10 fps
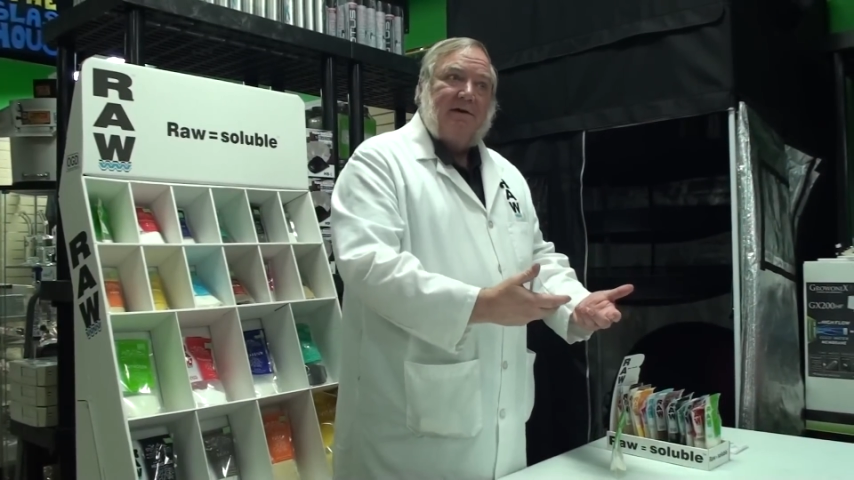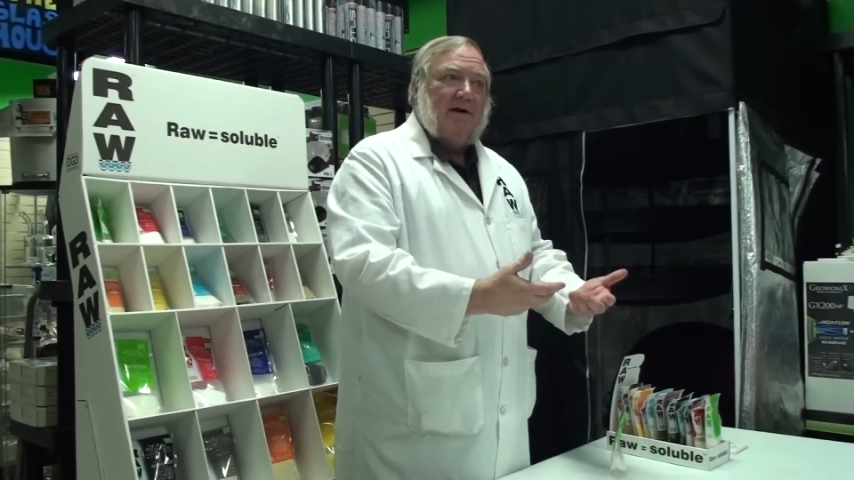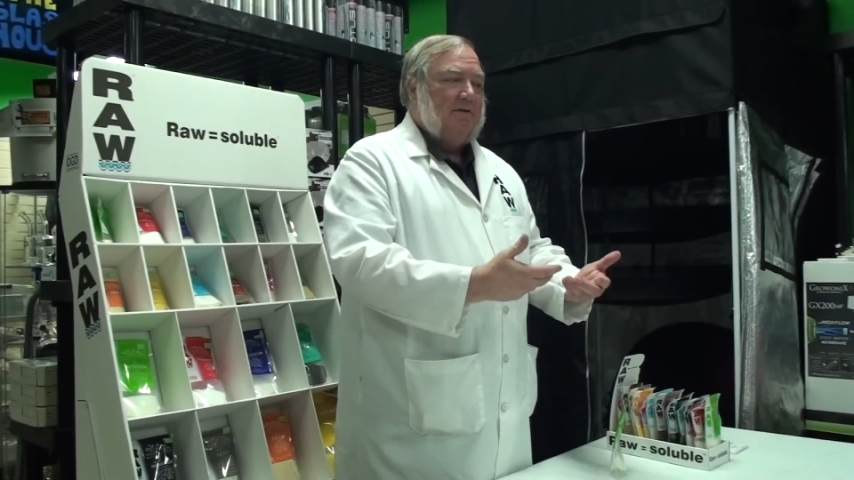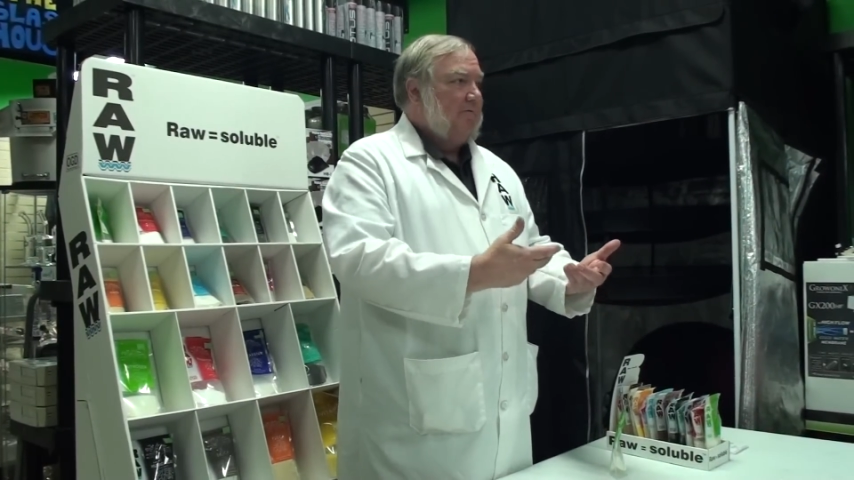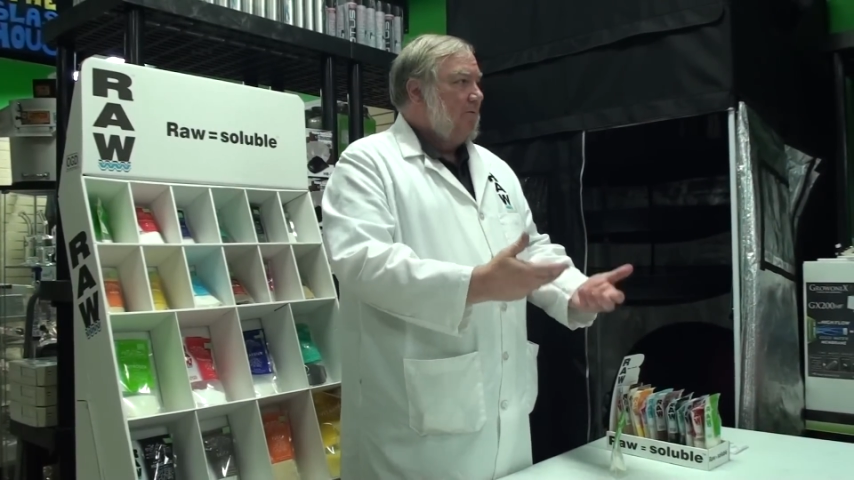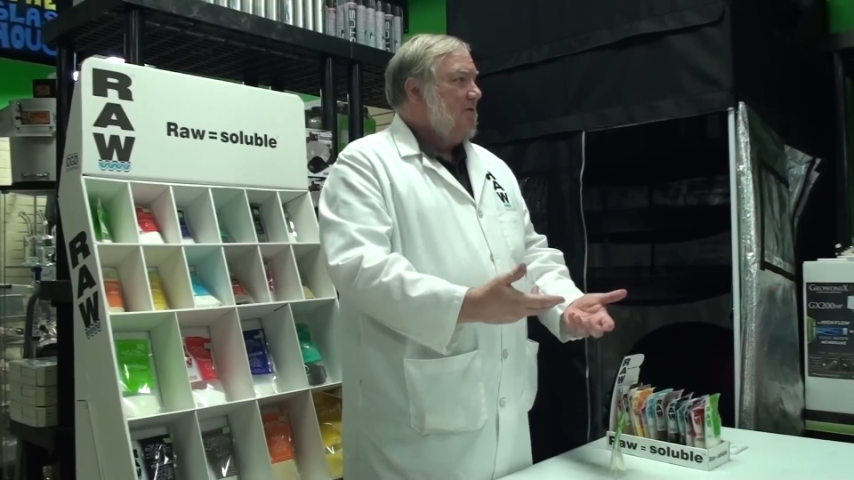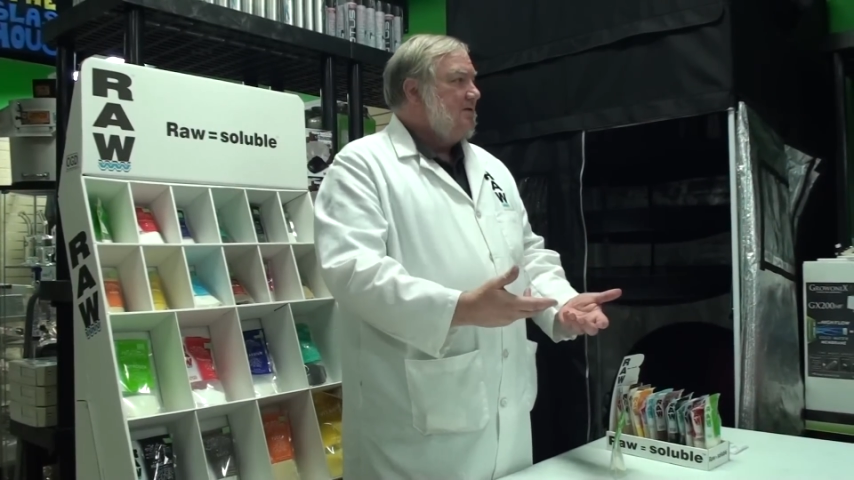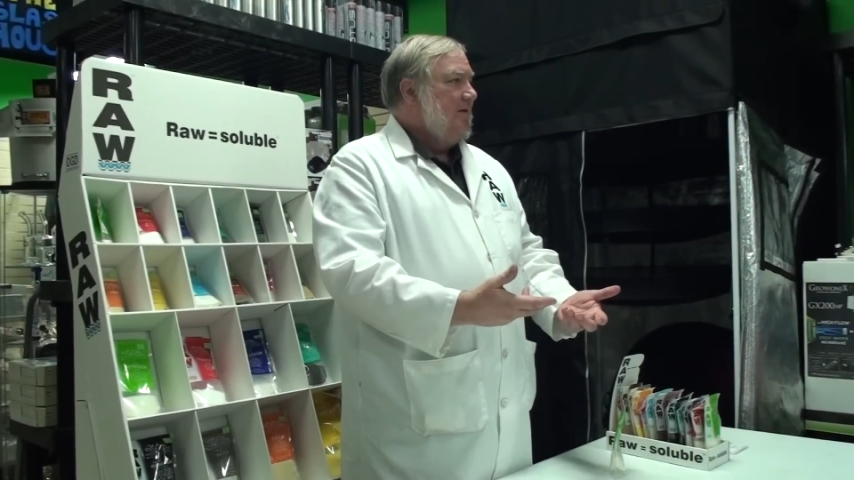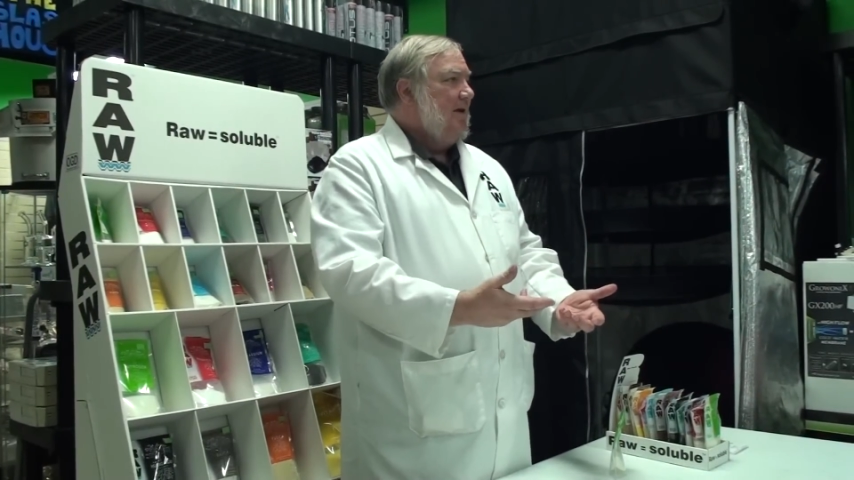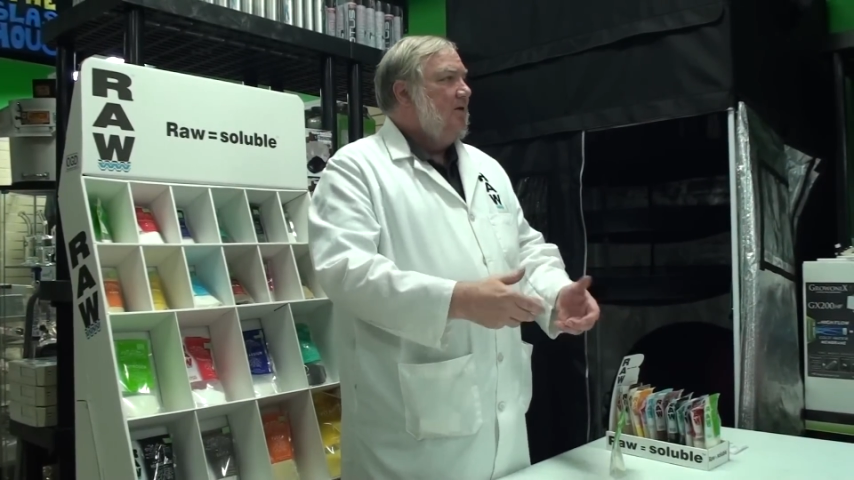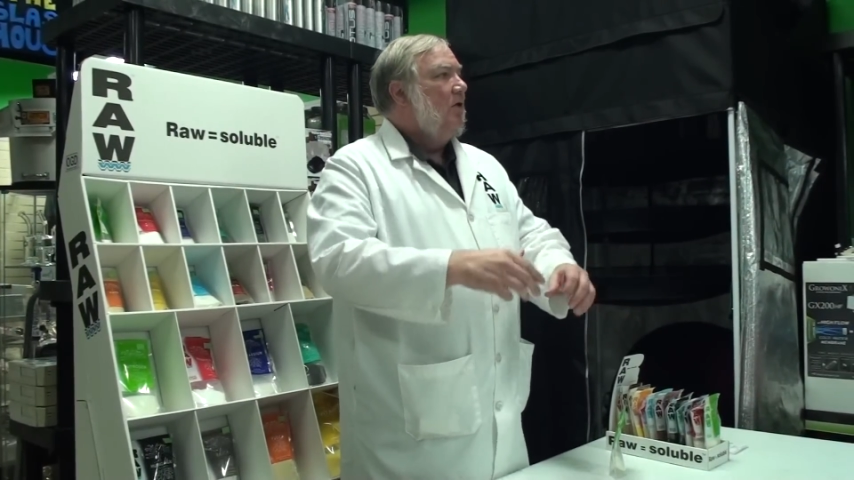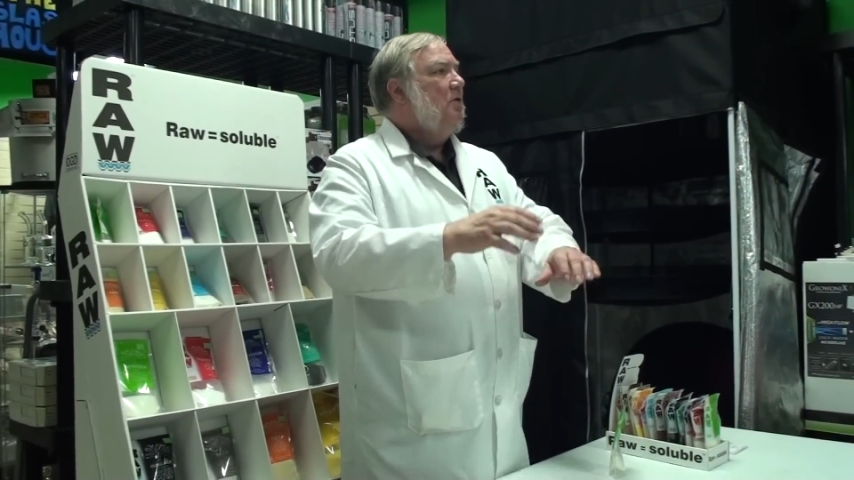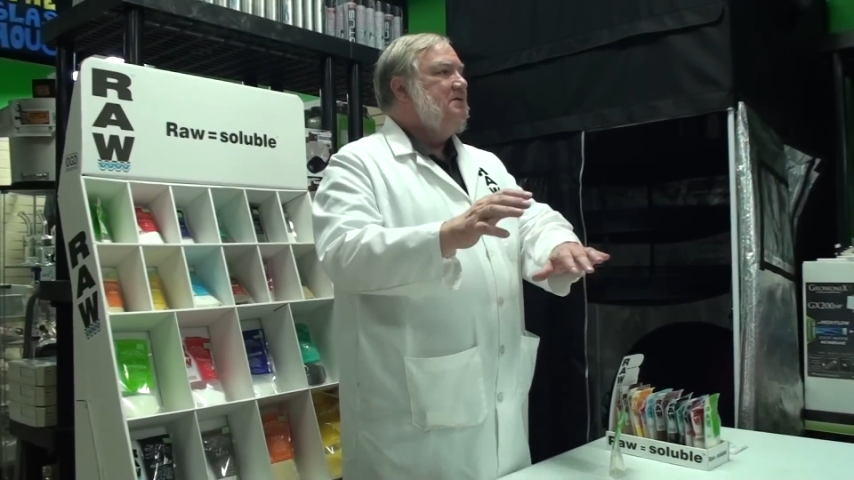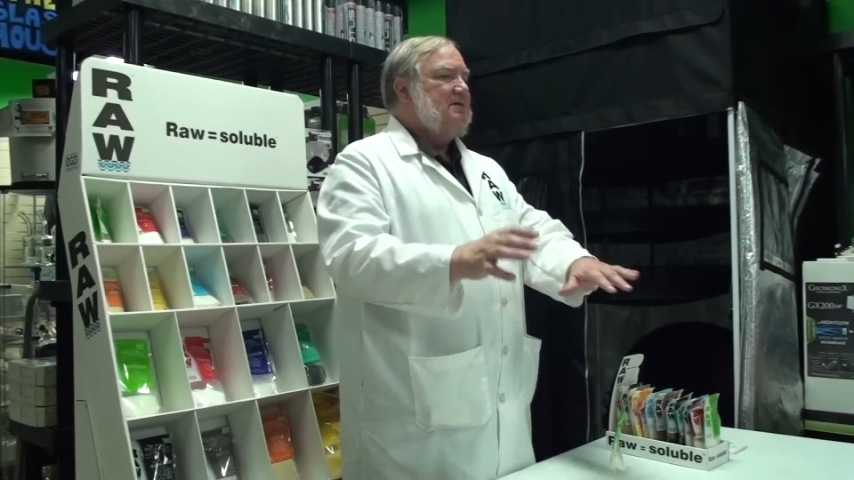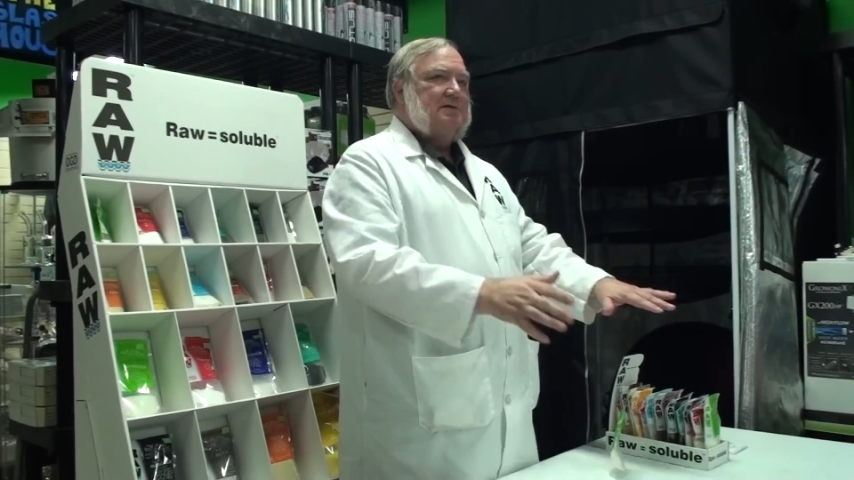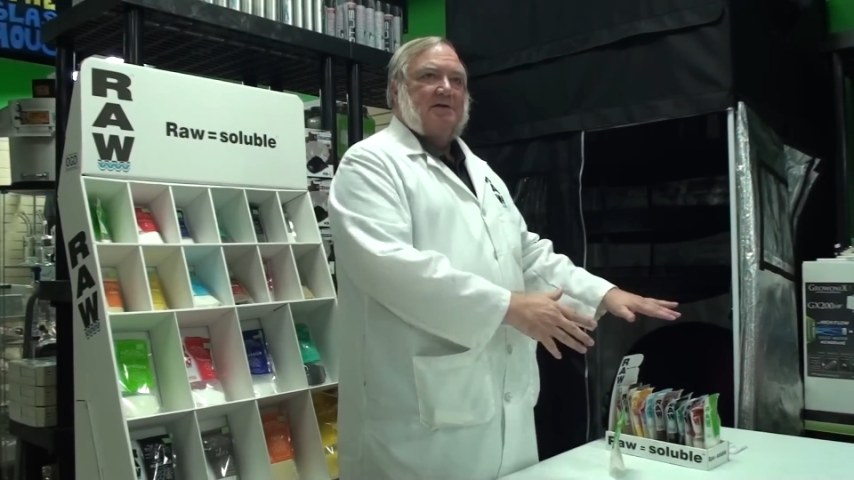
And the first thing that goes